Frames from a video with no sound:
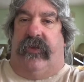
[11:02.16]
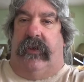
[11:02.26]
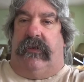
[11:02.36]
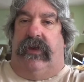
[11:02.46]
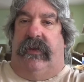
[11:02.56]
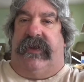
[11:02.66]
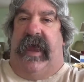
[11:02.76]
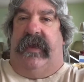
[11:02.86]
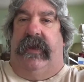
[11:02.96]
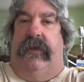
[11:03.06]
there. Click
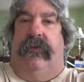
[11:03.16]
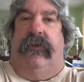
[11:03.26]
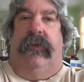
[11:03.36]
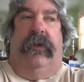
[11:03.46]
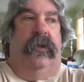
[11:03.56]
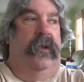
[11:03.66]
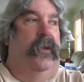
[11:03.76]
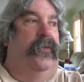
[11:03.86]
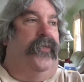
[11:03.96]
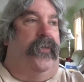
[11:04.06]
on it and
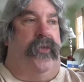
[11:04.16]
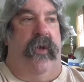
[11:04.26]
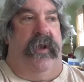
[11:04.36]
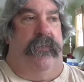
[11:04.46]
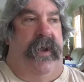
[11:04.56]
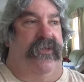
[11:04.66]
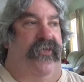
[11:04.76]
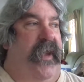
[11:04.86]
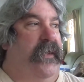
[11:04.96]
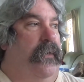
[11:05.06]
subscribe to my
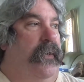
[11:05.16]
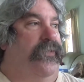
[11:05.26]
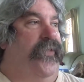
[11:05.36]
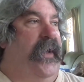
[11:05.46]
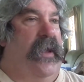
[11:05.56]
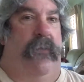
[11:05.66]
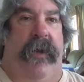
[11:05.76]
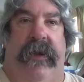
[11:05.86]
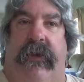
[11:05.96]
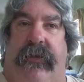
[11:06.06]
channel and check out
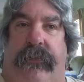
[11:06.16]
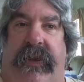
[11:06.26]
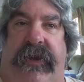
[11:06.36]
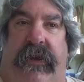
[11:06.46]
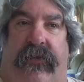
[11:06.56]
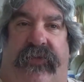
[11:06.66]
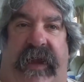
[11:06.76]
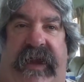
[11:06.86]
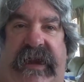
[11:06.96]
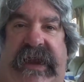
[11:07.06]
my other videos
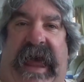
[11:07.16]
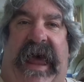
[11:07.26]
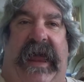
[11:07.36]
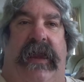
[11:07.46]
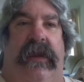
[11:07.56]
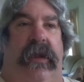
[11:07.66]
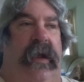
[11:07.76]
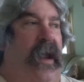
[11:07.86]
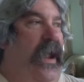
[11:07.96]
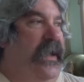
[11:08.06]
that I got.
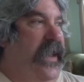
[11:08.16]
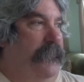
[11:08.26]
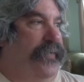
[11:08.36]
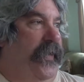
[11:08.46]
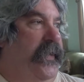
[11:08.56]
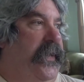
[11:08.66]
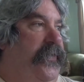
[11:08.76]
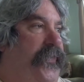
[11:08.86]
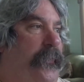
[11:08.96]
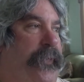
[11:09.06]
I got plenty,
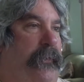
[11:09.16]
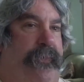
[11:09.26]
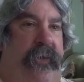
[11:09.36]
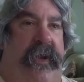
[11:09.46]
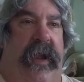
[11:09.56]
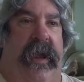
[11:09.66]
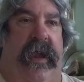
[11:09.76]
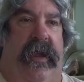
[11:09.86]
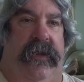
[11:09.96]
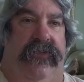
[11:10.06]
so feel free uh,
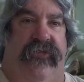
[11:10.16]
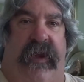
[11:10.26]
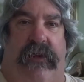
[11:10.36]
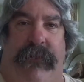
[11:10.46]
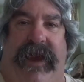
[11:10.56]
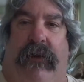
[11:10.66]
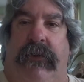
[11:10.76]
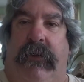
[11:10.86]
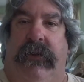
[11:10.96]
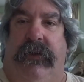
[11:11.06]
and check them
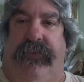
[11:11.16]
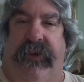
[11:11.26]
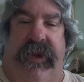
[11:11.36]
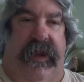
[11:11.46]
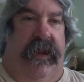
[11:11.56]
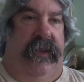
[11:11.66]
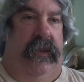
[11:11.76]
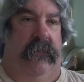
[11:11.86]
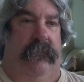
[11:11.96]
out if you can.